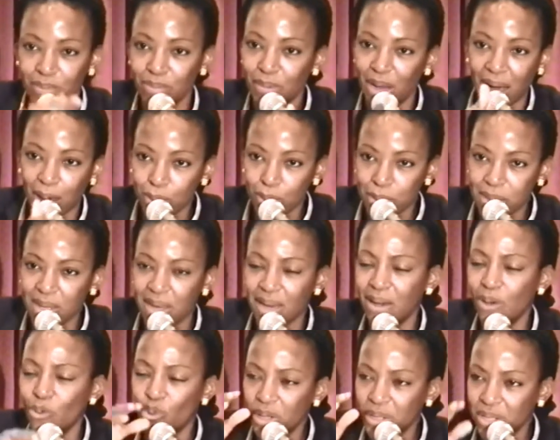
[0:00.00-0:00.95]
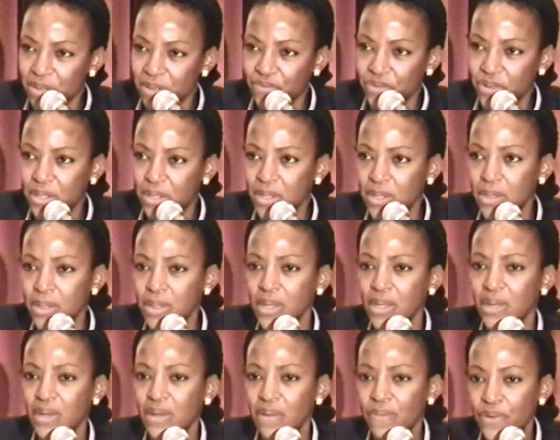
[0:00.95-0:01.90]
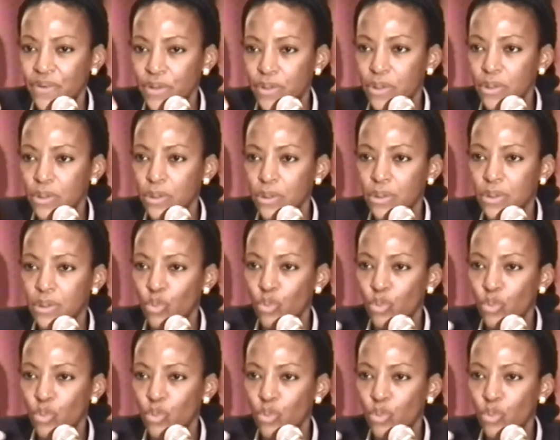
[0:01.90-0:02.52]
house care, whatever it is, that it is